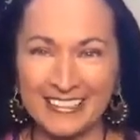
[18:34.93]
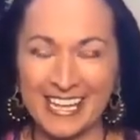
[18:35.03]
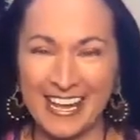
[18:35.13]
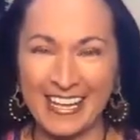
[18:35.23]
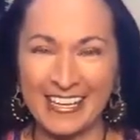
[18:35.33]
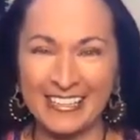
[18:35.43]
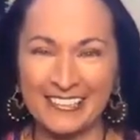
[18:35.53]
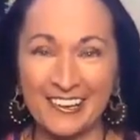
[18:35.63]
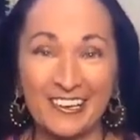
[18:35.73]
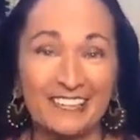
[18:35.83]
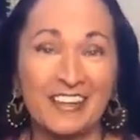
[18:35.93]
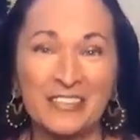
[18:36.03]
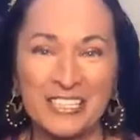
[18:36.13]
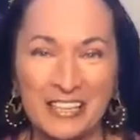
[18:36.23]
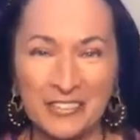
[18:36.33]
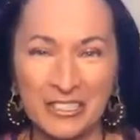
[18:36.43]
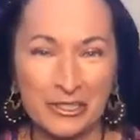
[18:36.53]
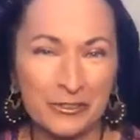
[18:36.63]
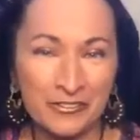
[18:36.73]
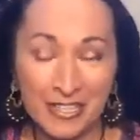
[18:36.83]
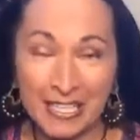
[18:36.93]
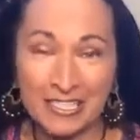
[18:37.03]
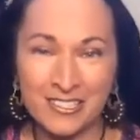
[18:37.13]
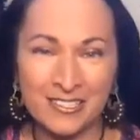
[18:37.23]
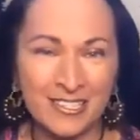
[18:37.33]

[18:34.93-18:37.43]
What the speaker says: and our 11/11 Unification